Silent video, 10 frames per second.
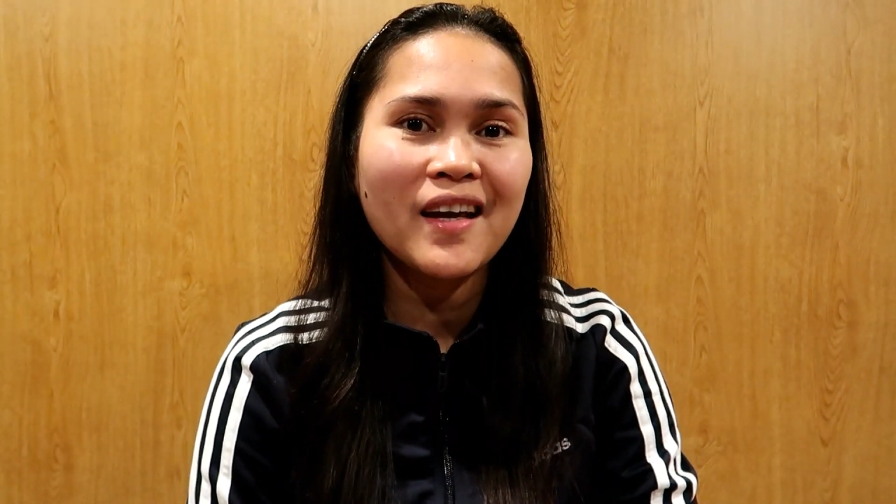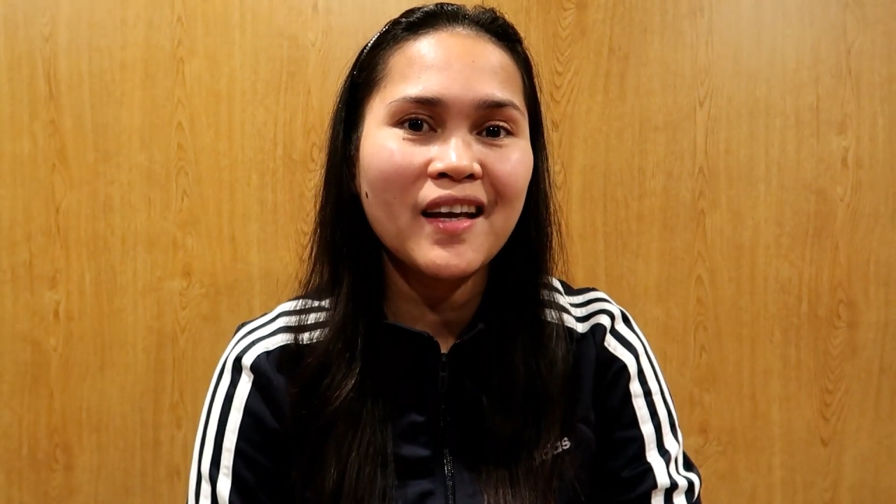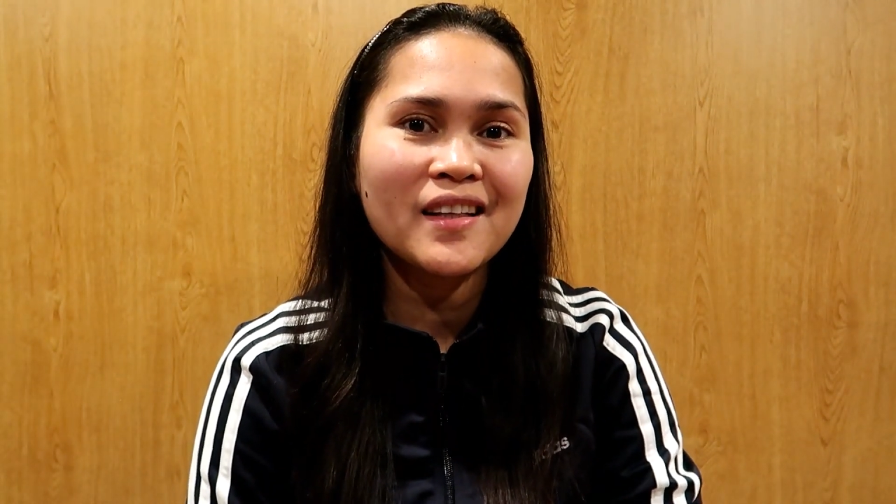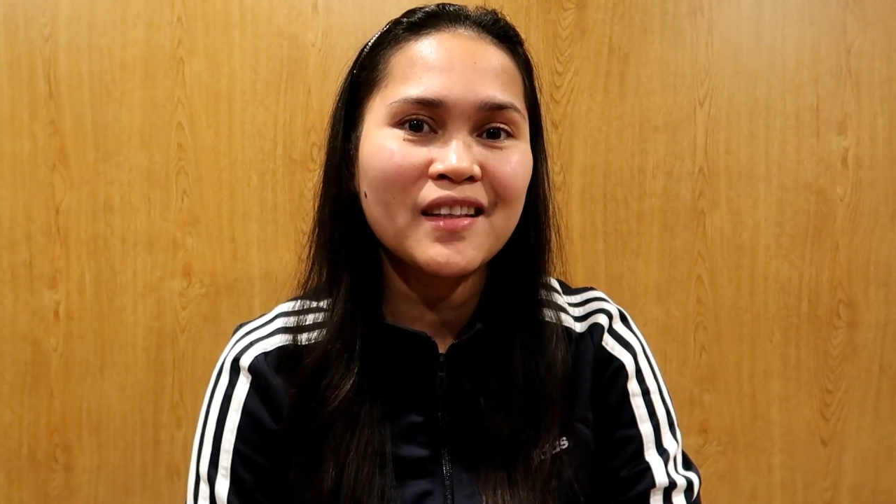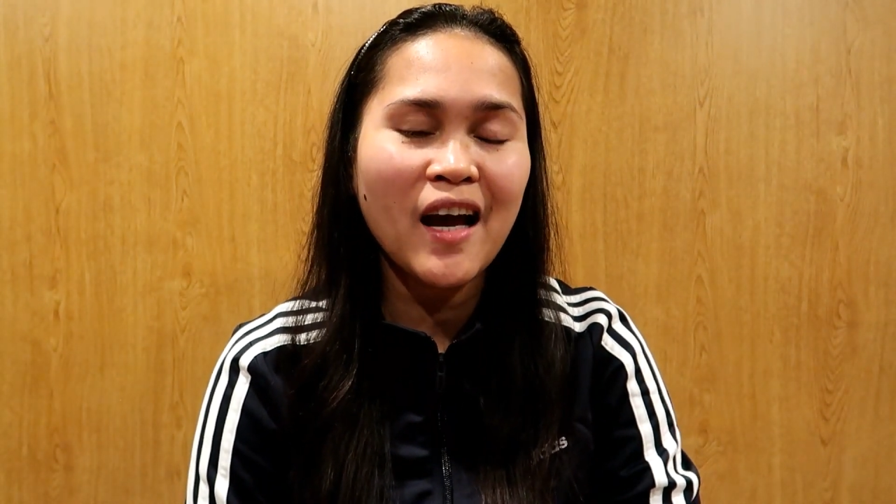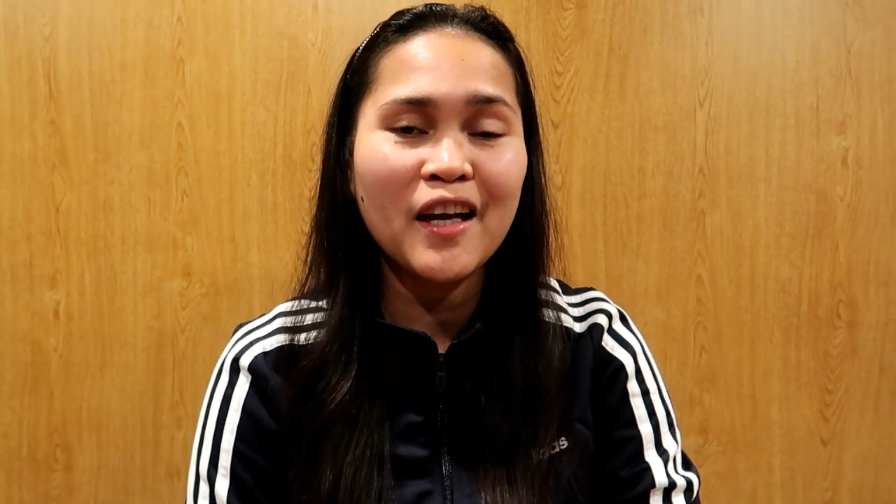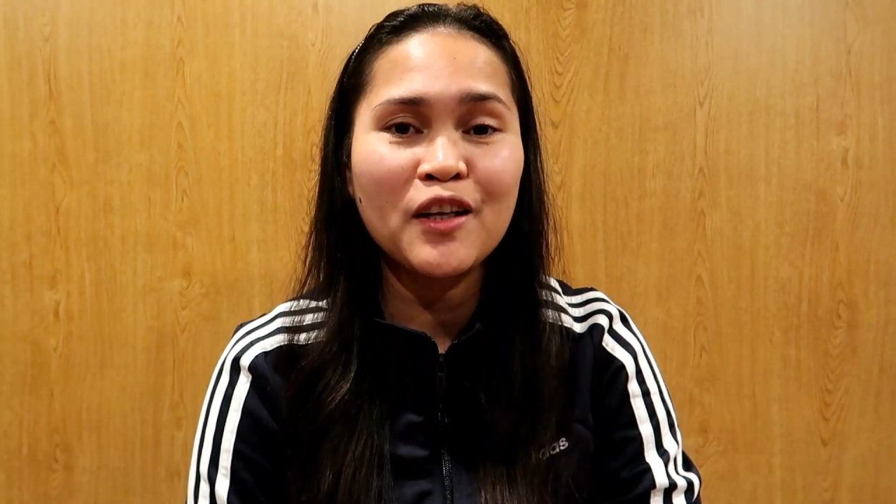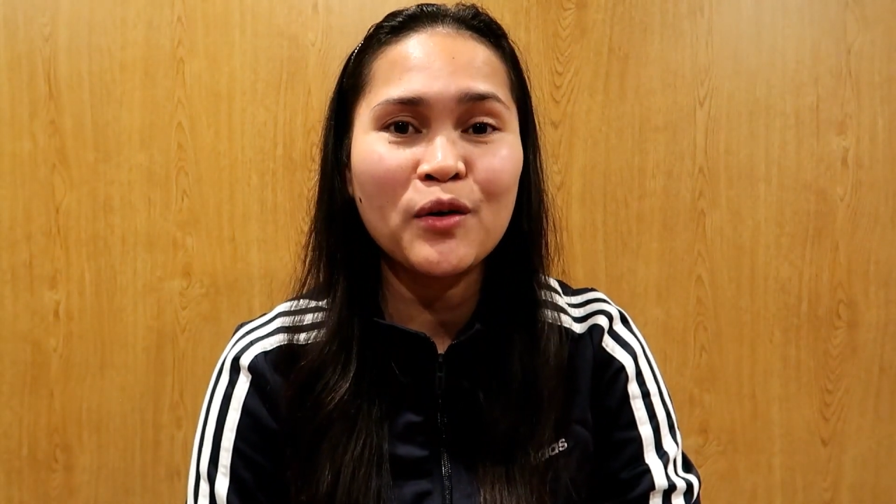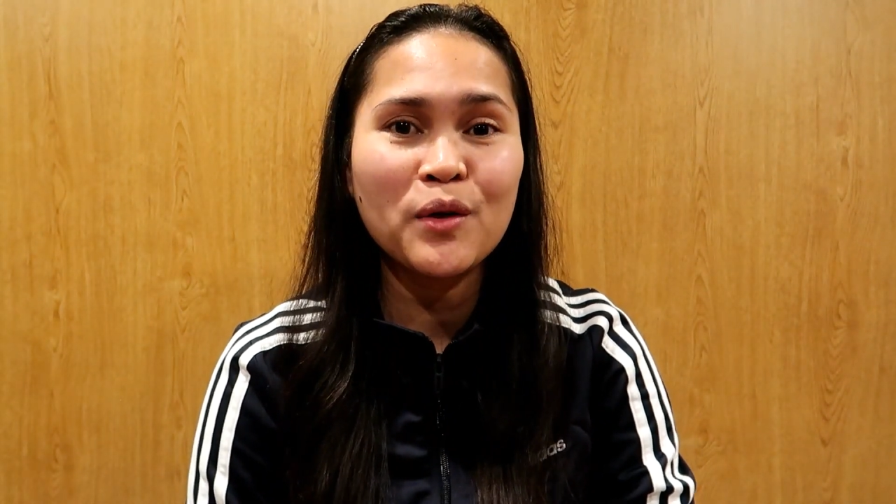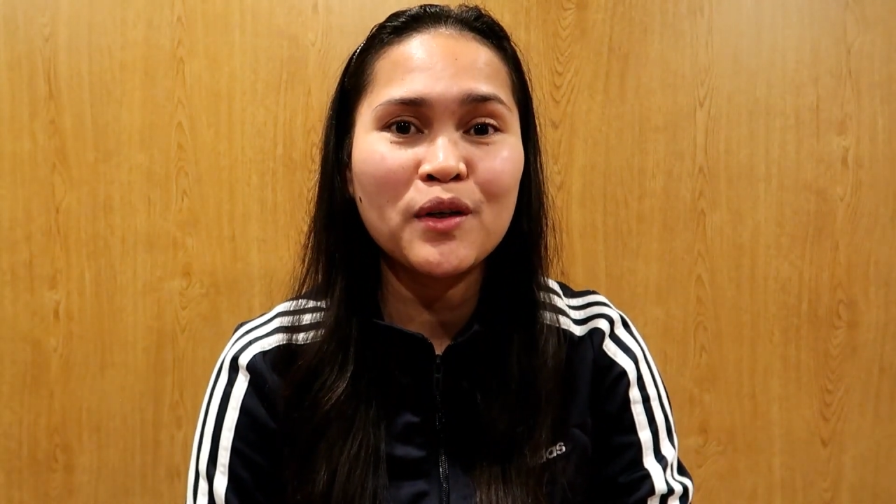and I
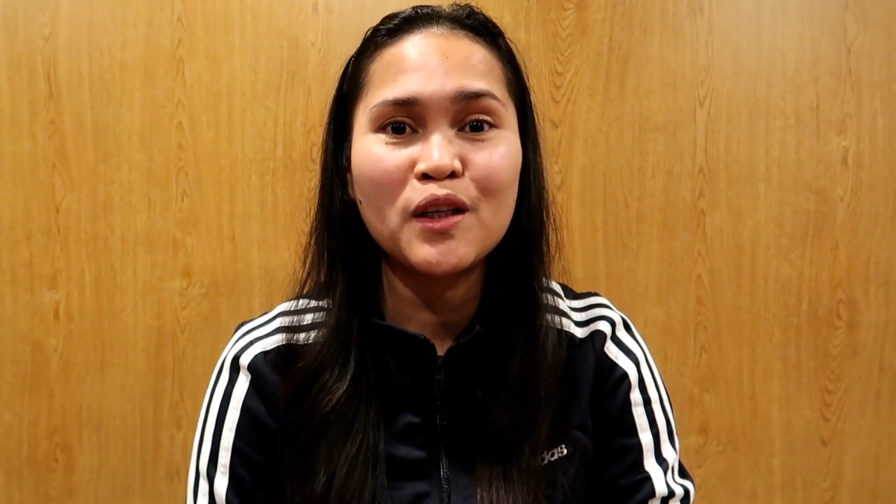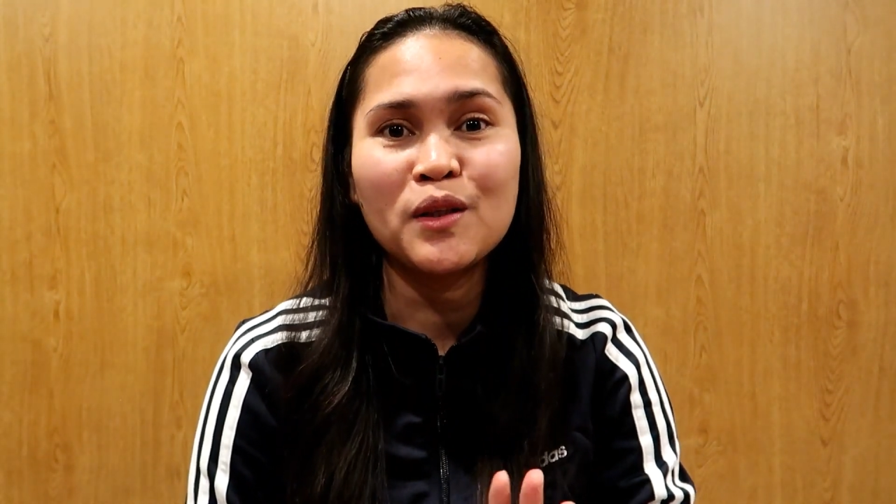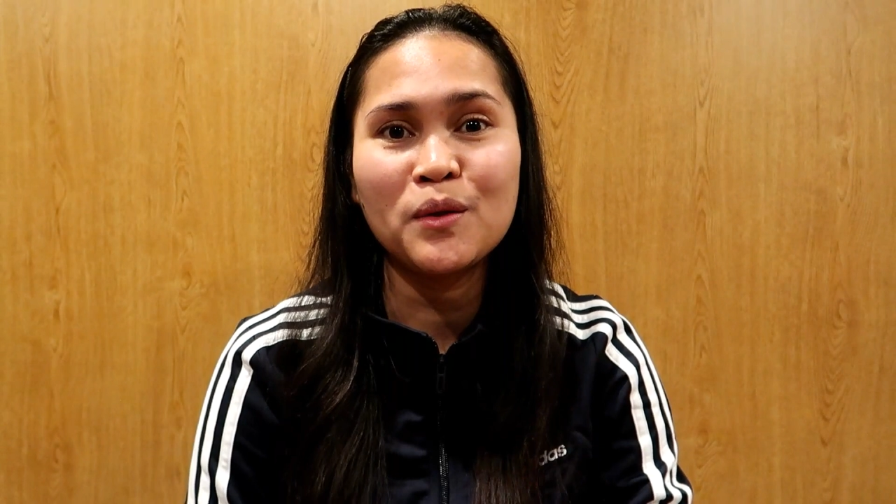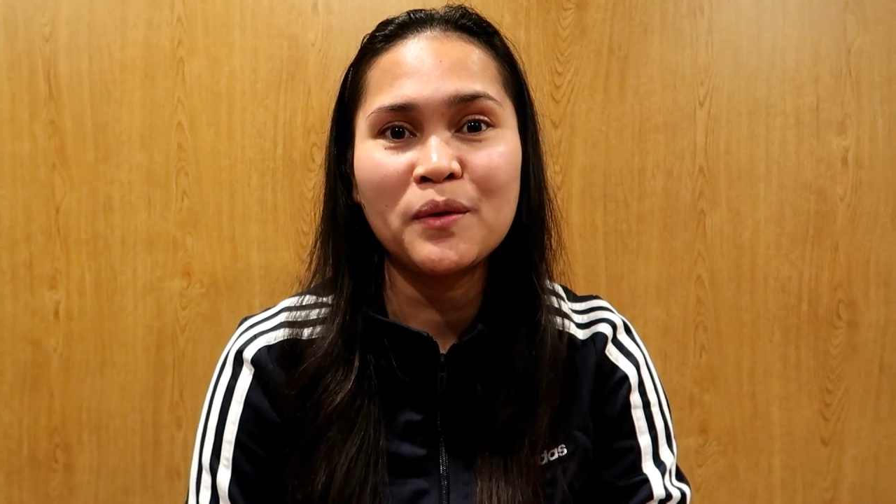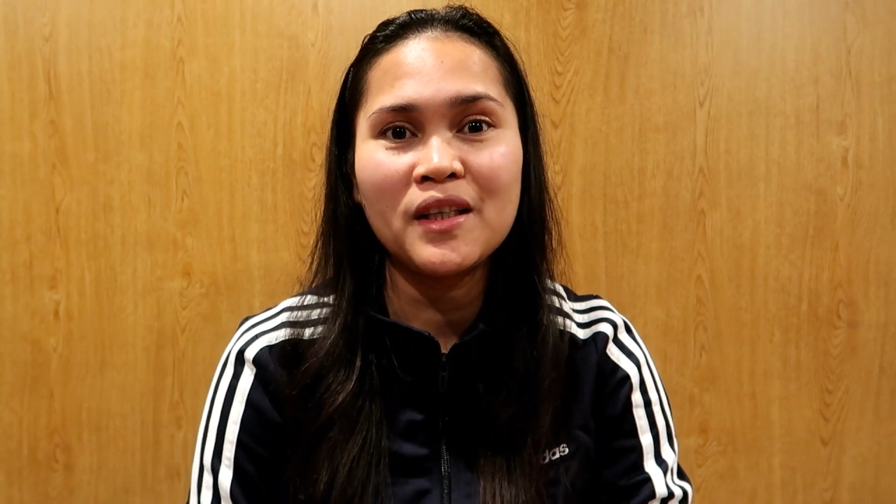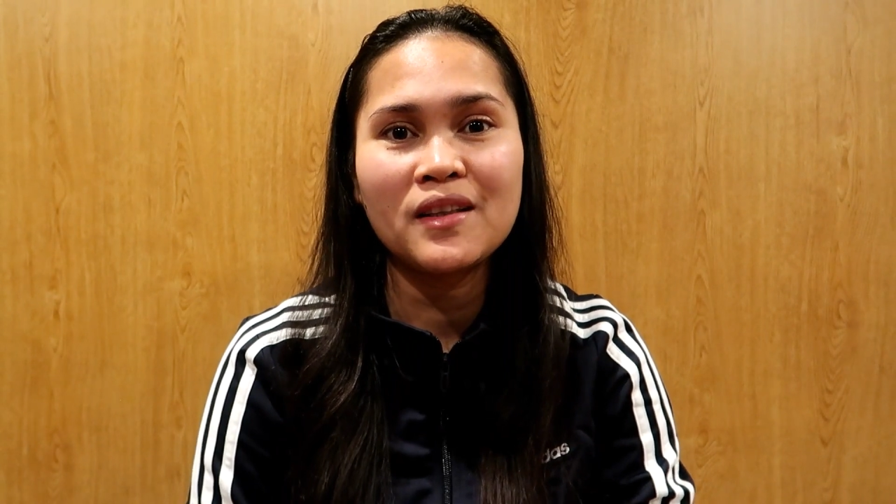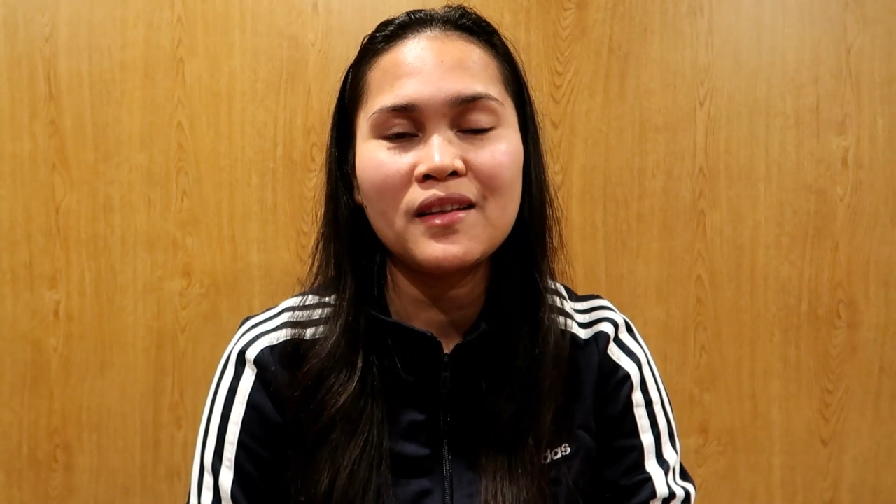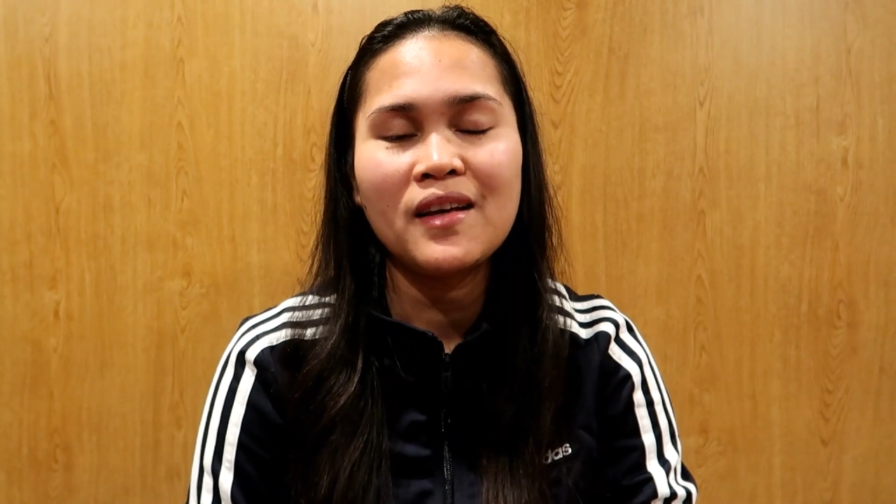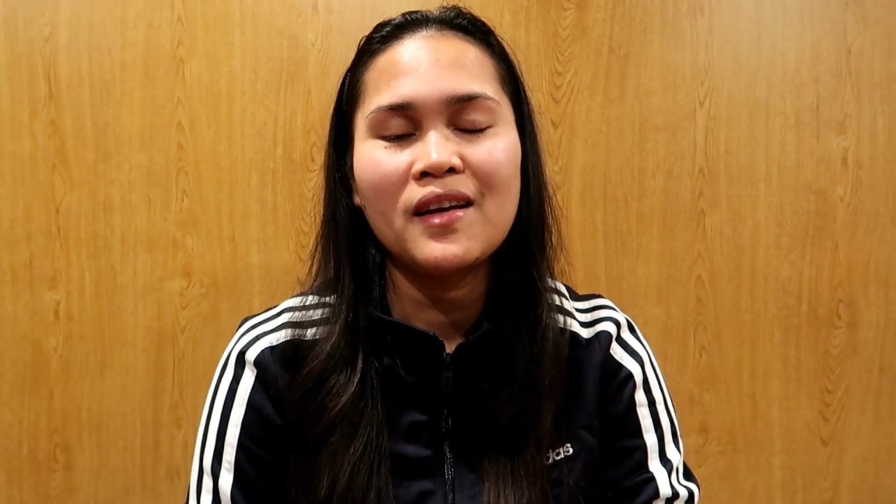know you can do it,